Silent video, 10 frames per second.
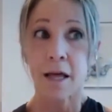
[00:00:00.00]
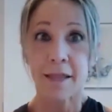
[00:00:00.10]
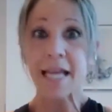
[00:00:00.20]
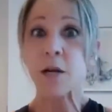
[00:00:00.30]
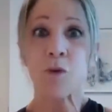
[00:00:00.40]

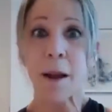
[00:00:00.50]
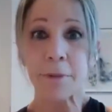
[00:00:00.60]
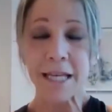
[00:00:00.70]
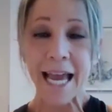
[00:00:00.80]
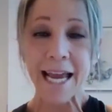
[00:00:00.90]
they can
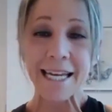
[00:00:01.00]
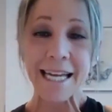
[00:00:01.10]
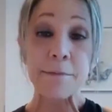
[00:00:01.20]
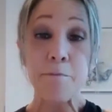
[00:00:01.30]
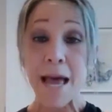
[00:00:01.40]
replicate
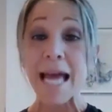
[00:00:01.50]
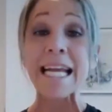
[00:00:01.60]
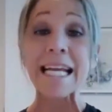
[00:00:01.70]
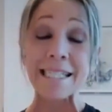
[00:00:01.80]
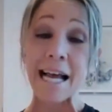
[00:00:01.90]
as
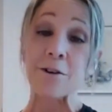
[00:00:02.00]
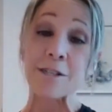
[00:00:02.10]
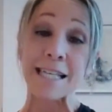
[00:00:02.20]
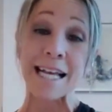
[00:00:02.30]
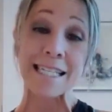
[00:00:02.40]
many
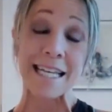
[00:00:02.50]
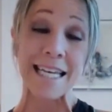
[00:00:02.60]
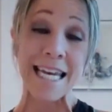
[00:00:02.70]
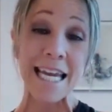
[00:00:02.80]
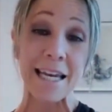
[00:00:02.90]
cells as is
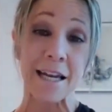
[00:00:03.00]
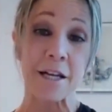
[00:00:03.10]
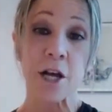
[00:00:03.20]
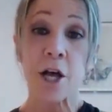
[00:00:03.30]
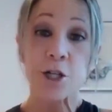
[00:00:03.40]

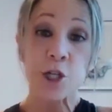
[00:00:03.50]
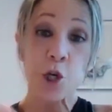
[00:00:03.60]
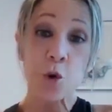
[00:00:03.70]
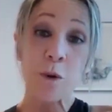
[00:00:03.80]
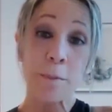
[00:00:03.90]
needed
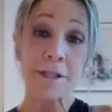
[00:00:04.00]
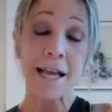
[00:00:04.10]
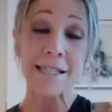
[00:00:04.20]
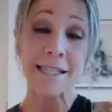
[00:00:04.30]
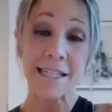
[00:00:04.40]
to
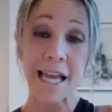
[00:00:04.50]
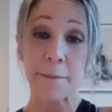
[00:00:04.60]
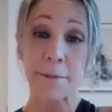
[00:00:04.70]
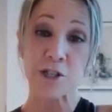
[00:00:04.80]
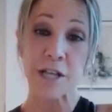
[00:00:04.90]
replace the
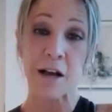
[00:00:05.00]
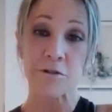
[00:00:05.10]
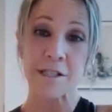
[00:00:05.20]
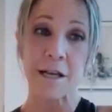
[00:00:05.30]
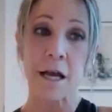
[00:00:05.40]
damaged
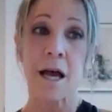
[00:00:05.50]
cells.